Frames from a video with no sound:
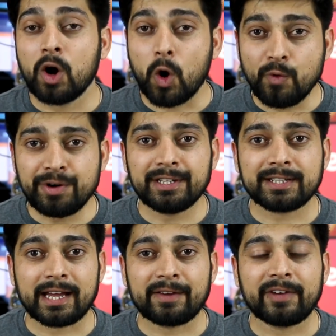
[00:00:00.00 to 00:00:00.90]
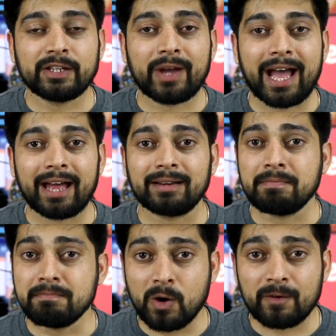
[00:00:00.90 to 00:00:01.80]
over the time when you add
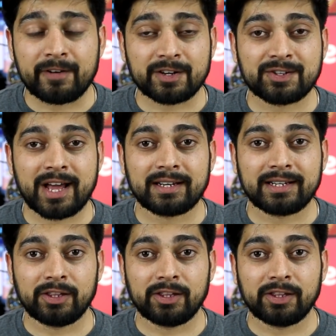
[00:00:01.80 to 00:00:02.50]
more functionality